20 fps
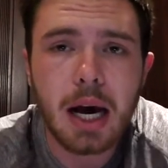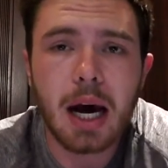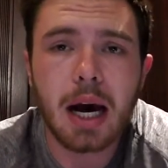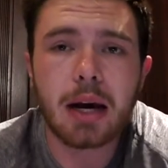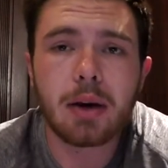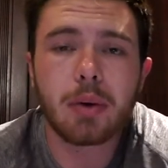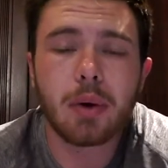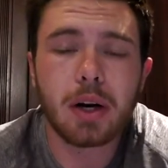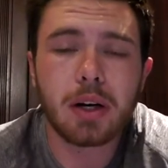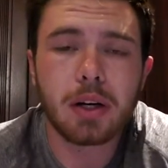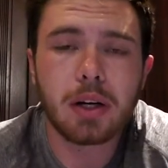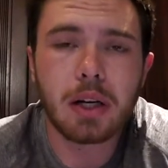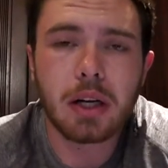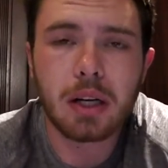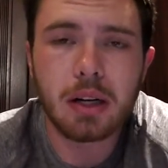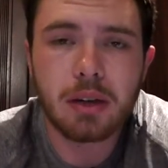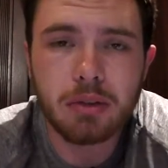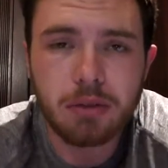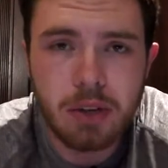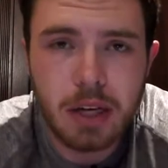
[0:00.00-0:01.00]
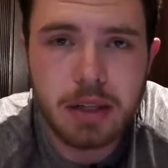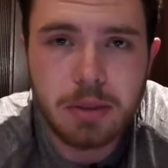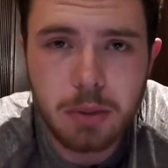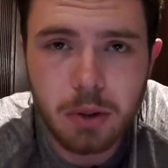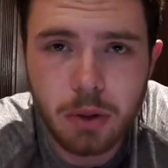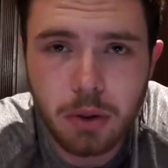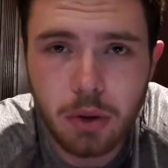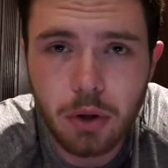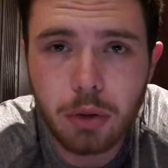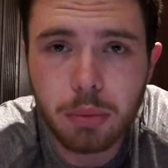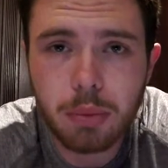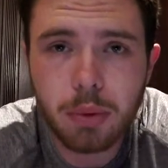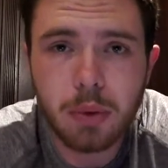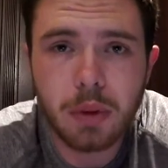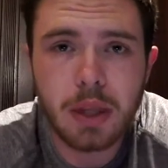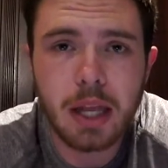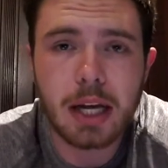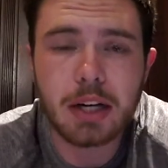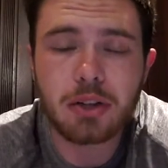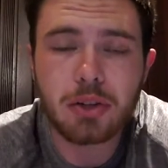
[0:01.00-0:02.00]
I run an investment group
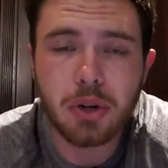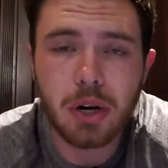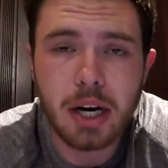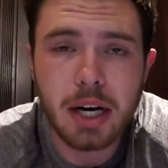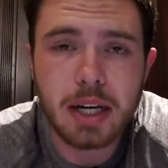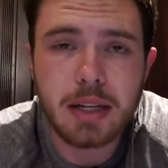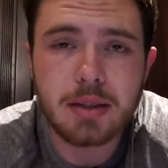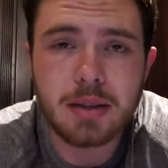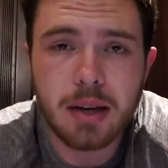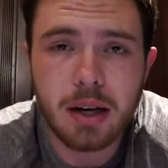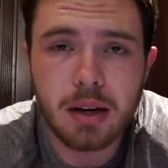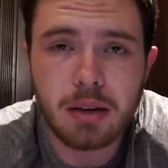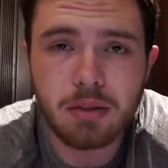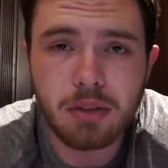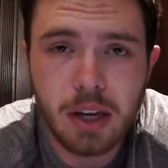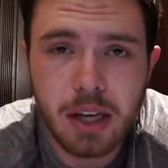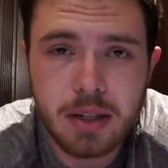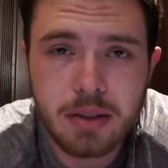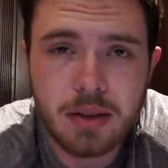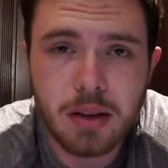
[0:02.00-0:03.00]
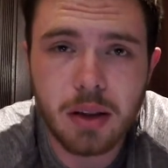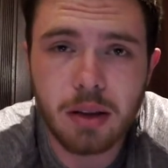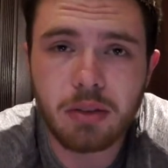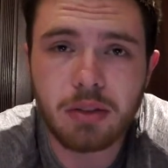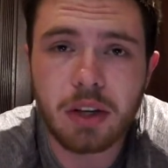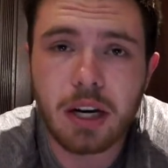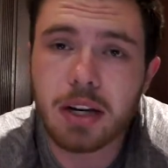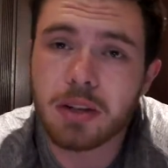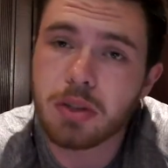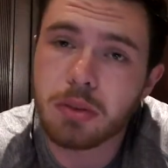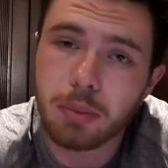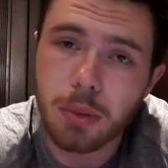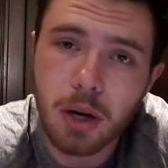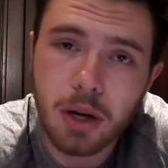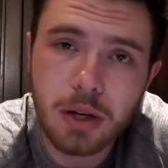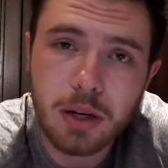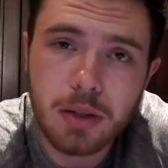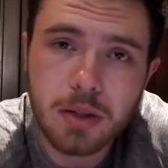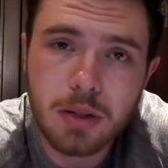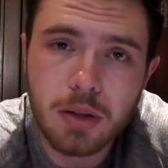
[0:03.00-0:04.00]
that trades and invests in the financial
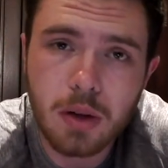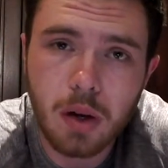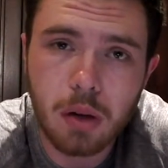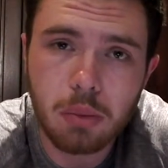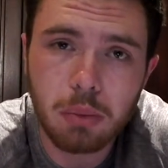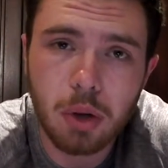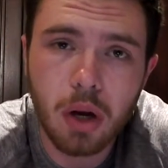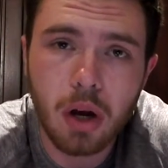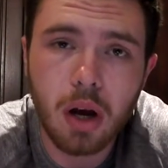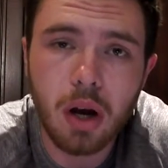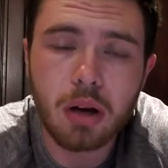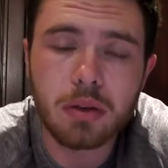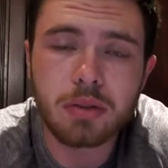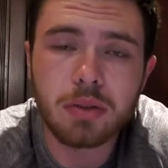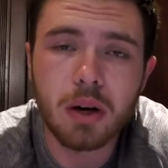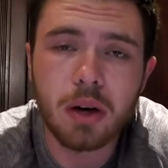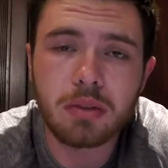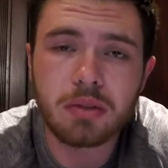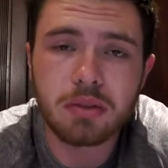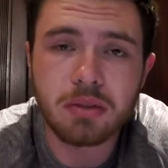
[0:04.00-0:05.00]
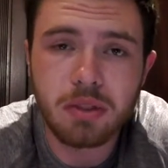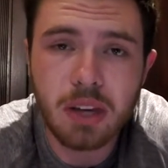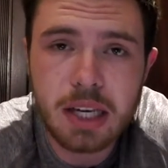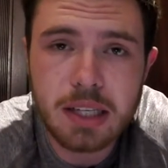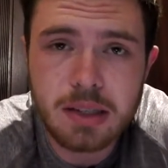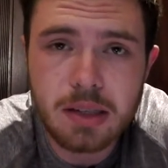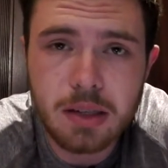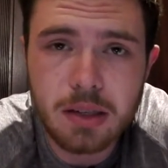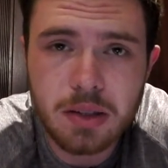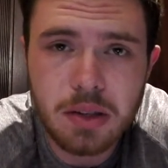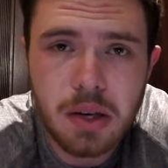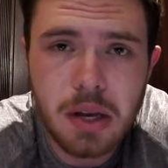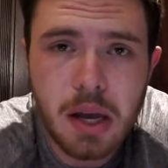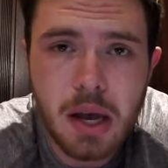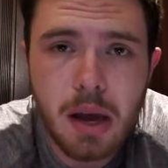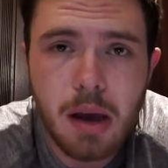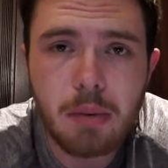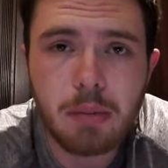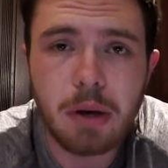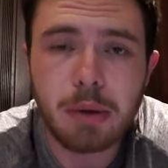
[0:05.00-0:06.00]
markets on behalf of investors.
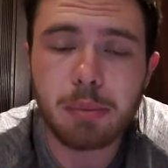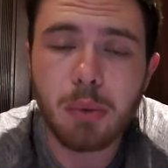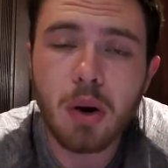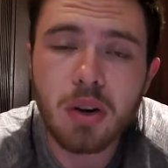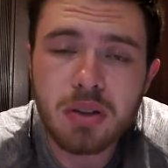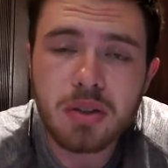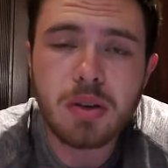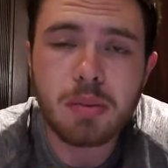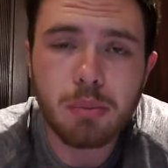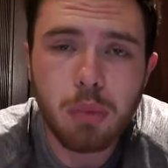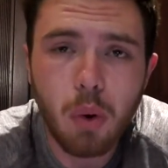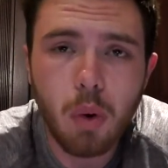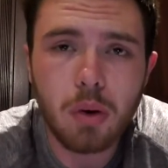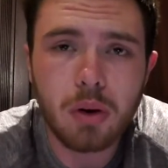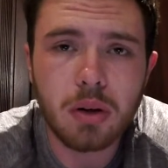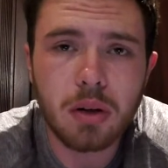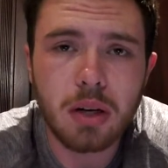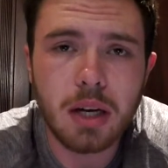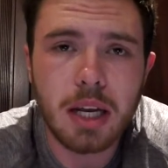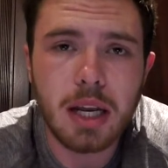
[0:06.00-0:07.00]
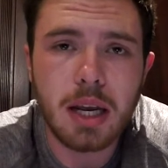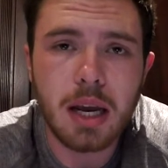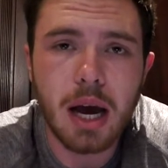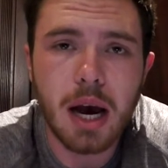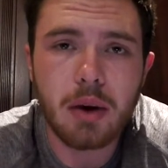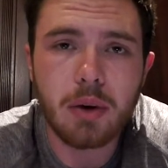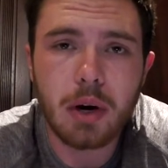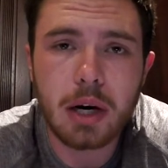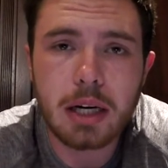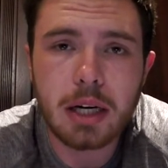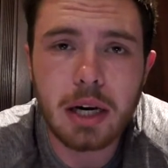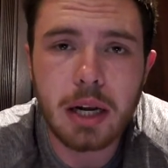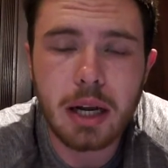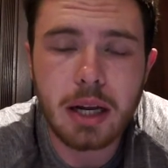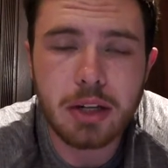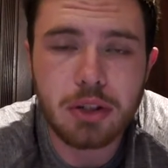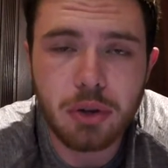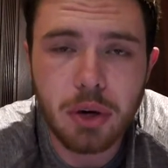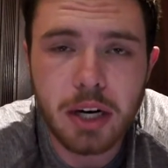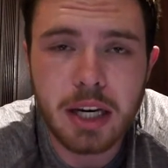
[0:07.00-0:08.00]
But most importantly, I run
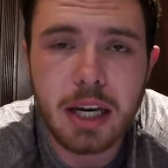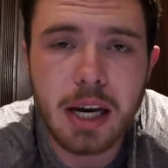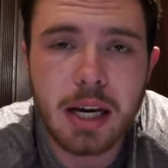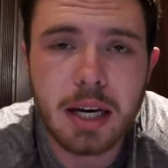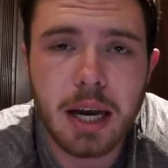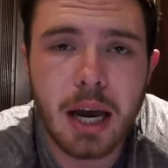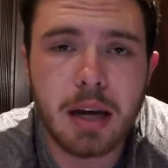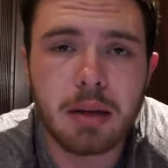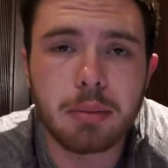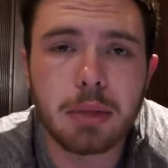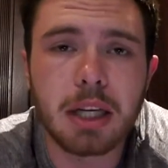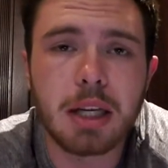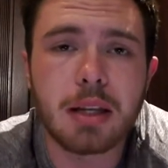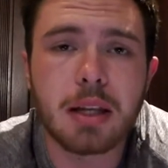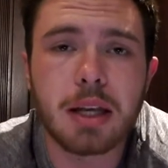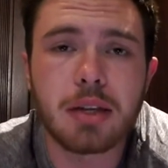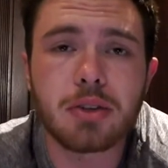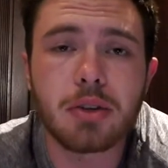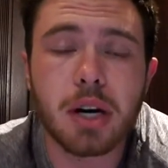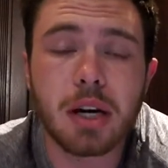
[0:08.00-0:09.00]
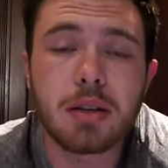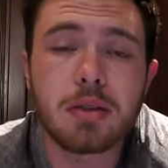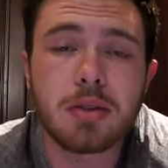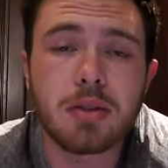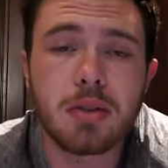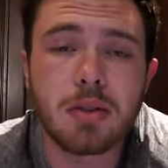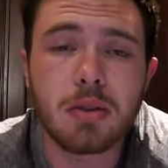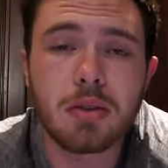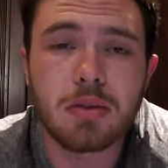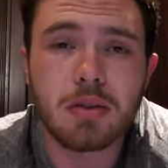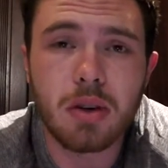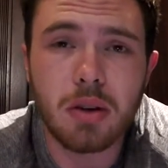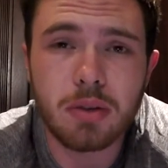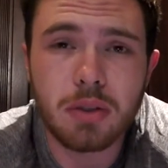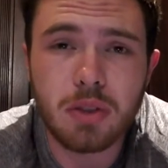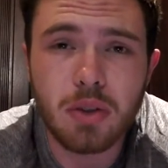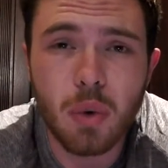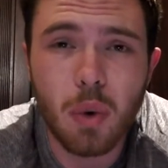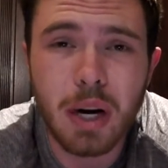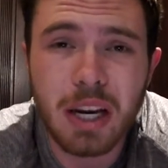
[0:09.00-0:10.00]
a training academy that trains students in over
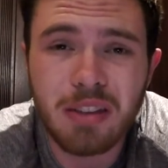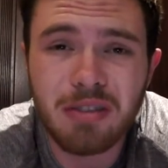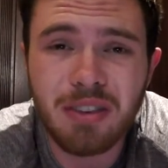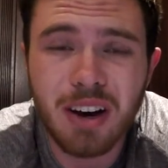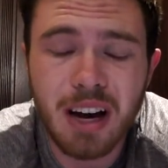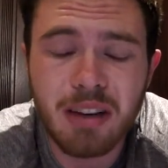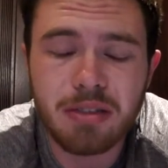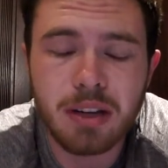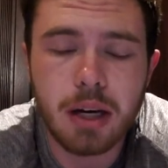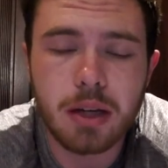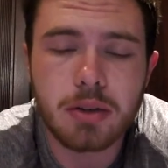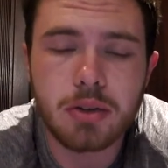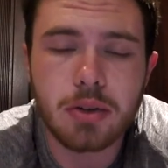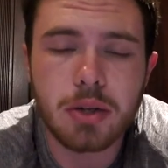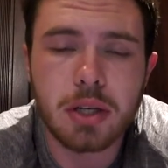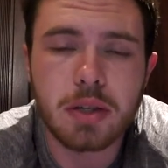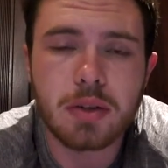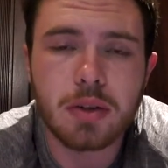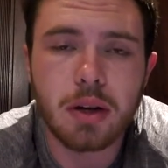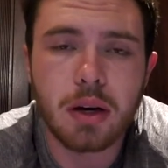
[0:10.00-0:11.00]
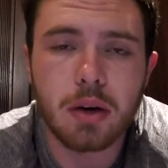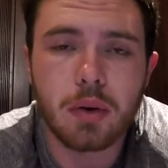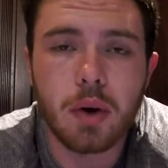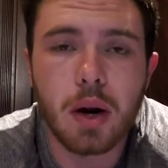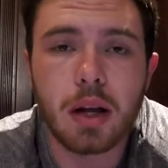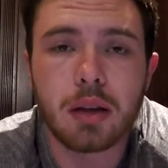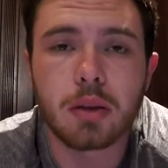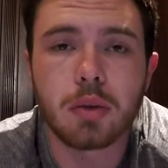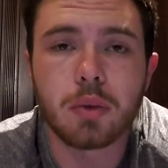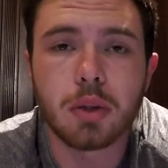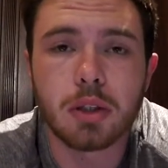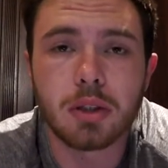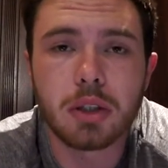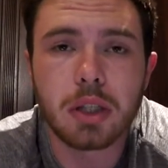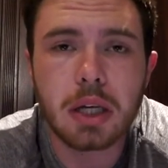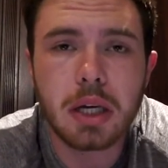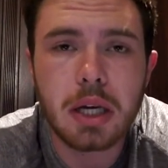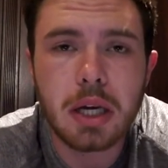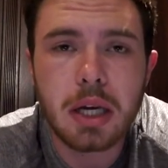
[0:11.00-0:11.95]
25 countries around the world.